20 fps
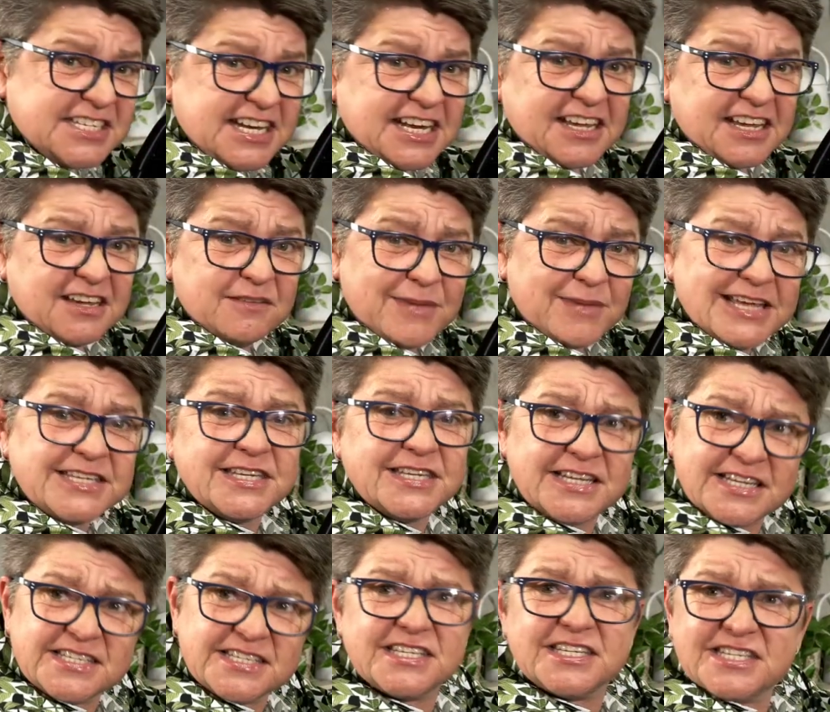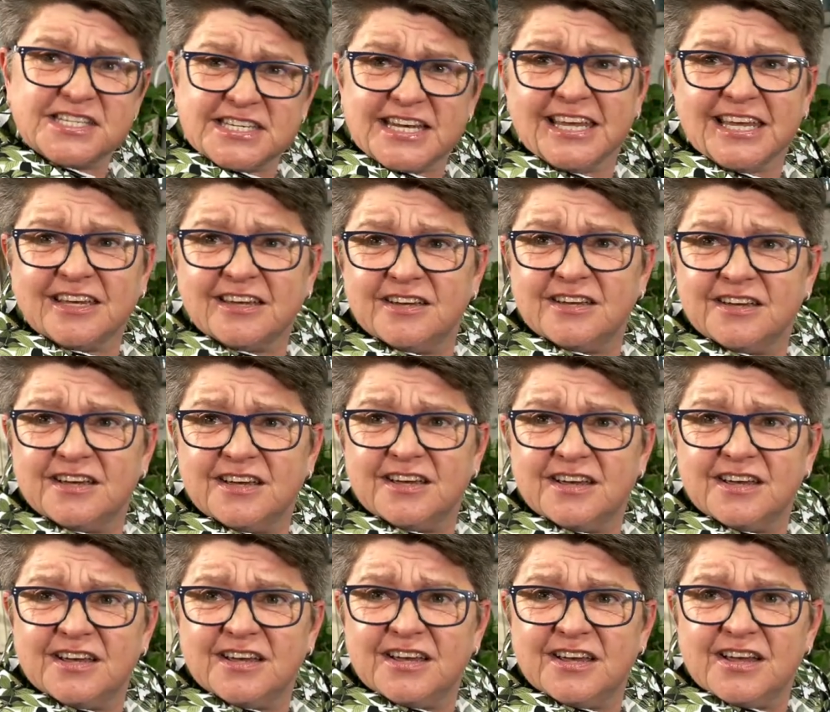stink. Mason, does this stink?
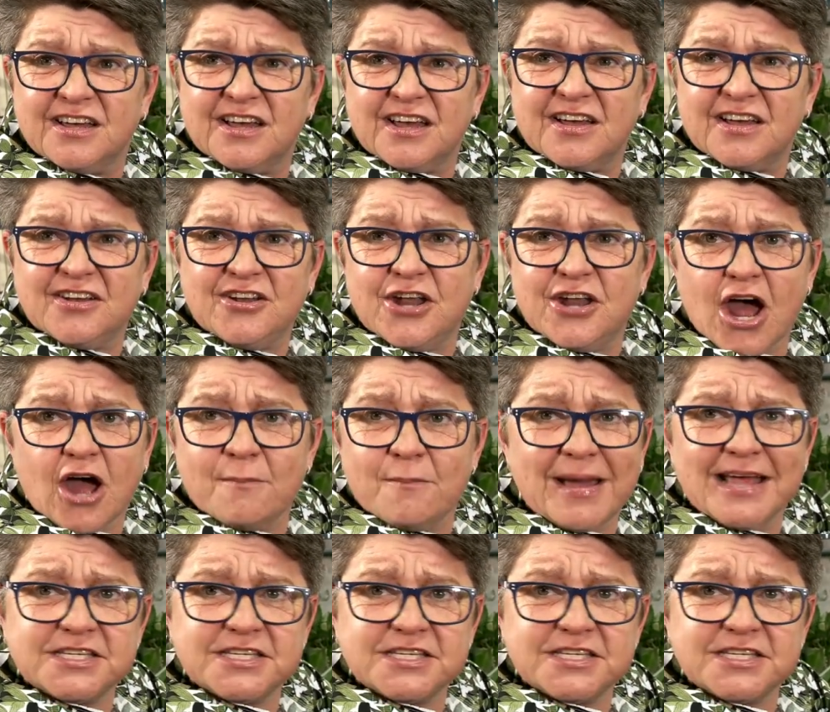No,